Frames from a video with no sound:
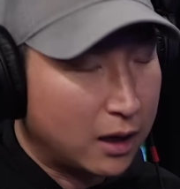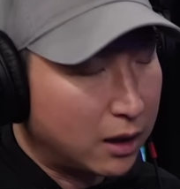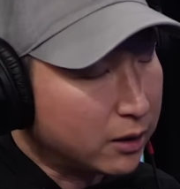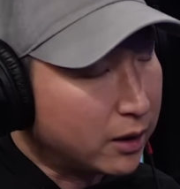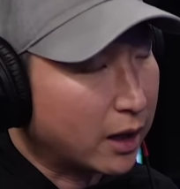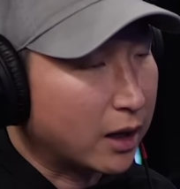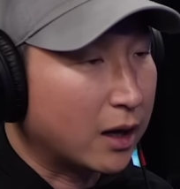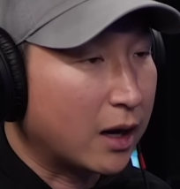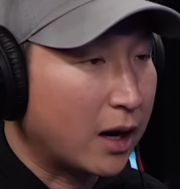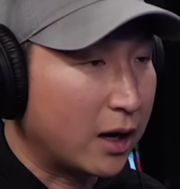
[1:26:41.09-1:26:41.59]

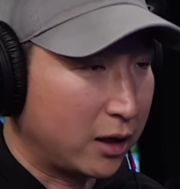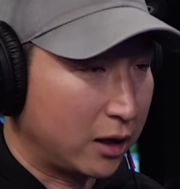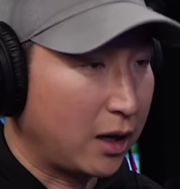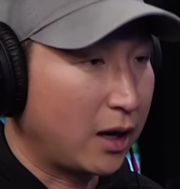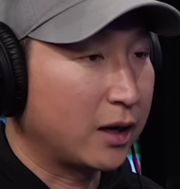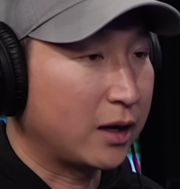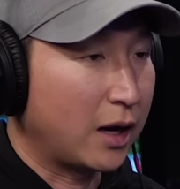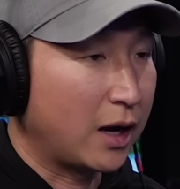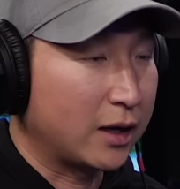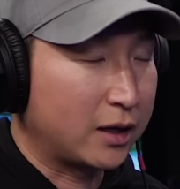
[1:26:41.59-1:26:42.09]
Okay,
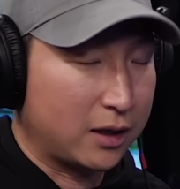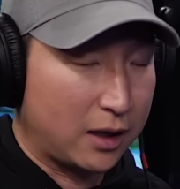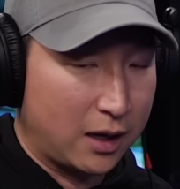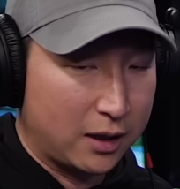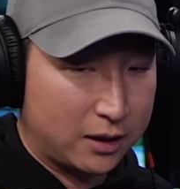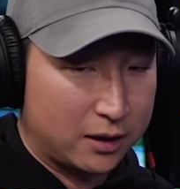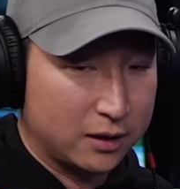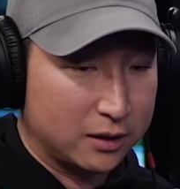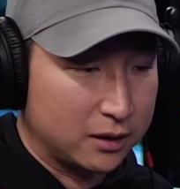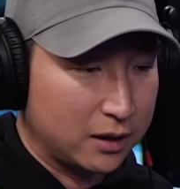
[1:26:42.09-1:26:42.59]

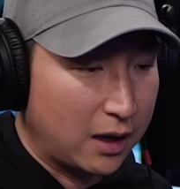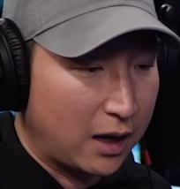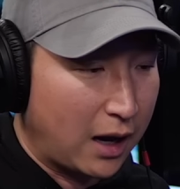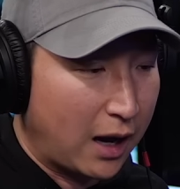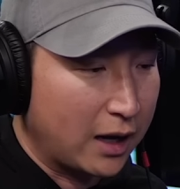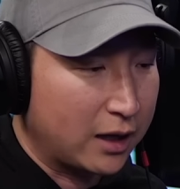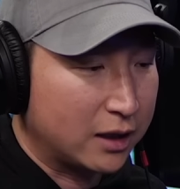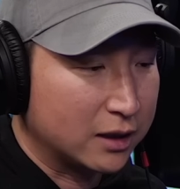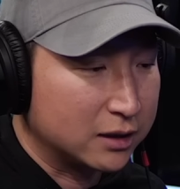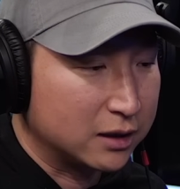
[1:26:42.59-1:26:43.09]

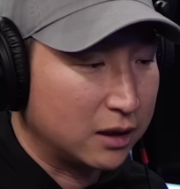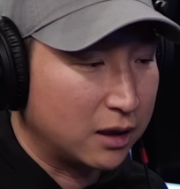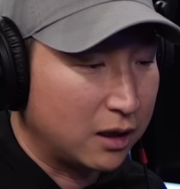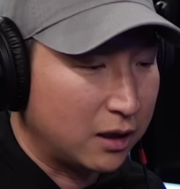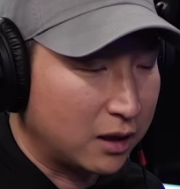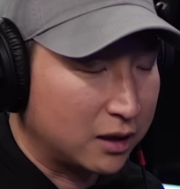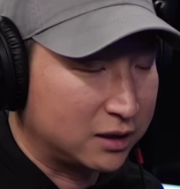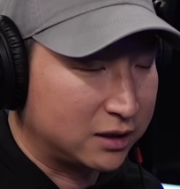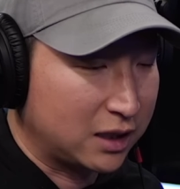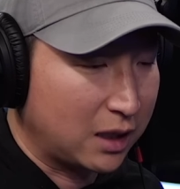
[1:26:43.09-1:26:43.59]
I can
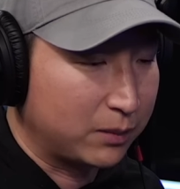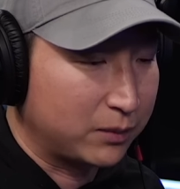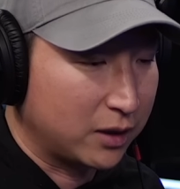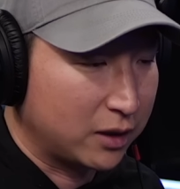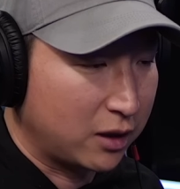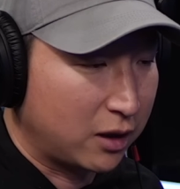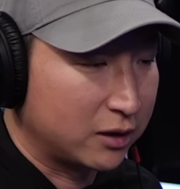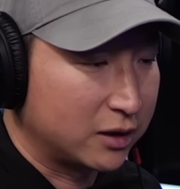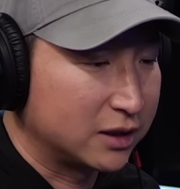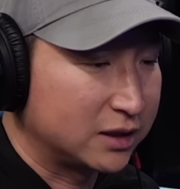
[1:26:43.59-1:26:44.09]
accept
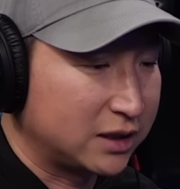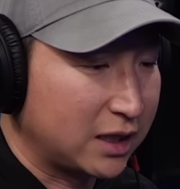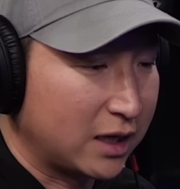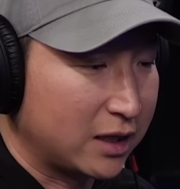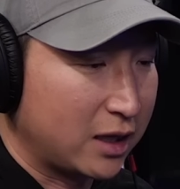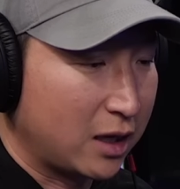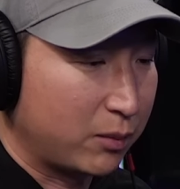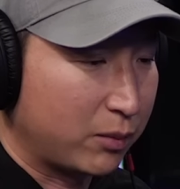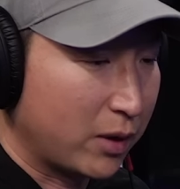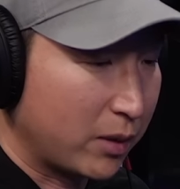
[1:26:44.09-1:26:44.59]
and
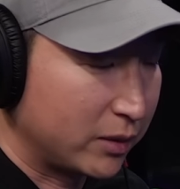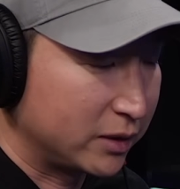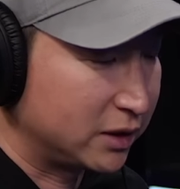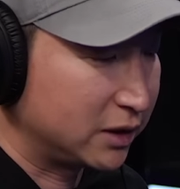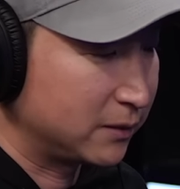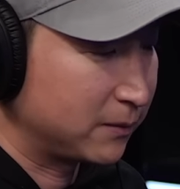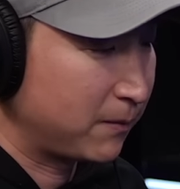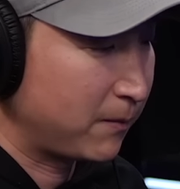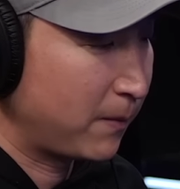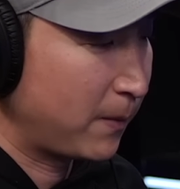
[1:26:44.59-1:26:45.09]
understand that premise.